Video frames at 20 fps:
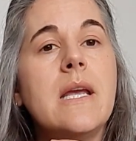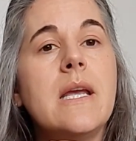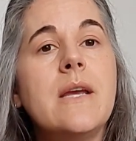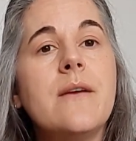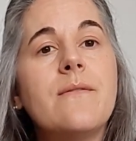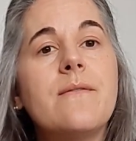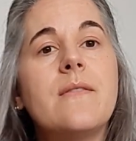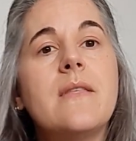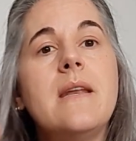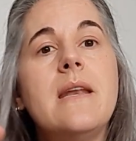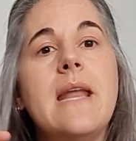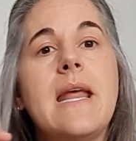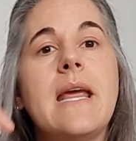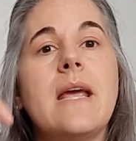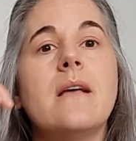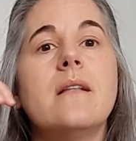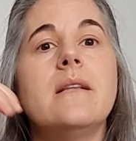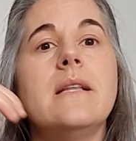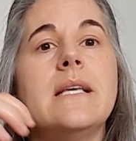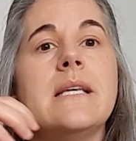If the
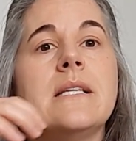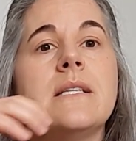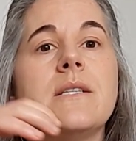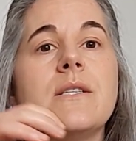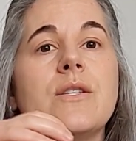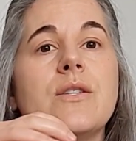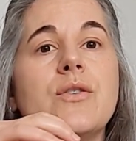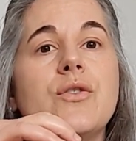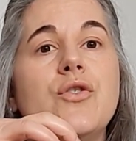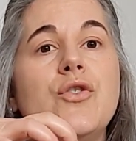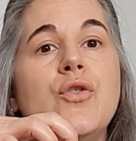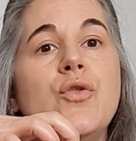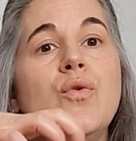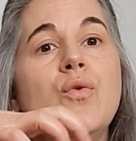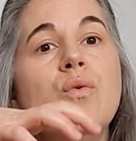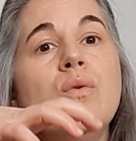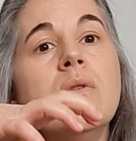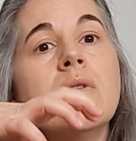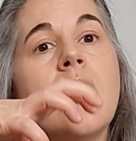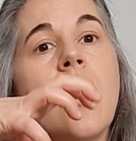nail is too
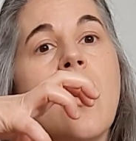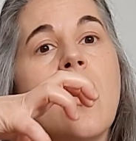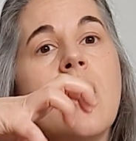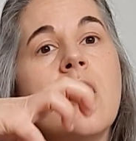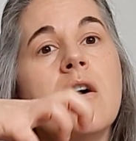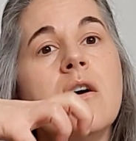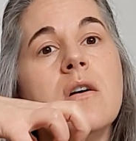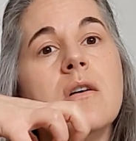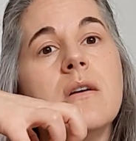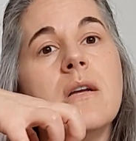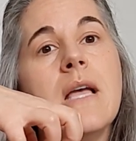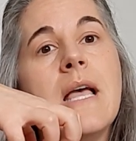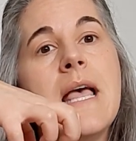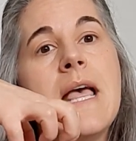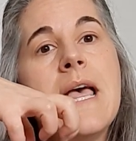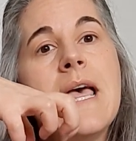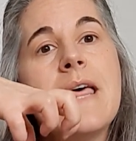long,